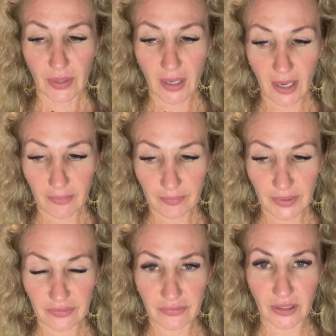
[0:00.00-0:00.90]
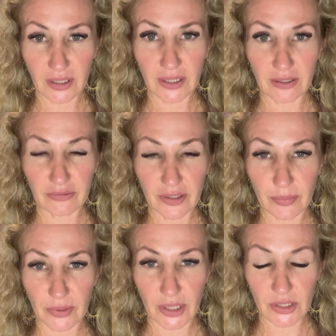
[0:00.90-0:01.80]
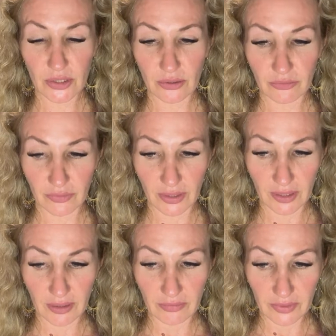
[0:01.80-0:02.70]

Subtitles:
amplify the vibration of love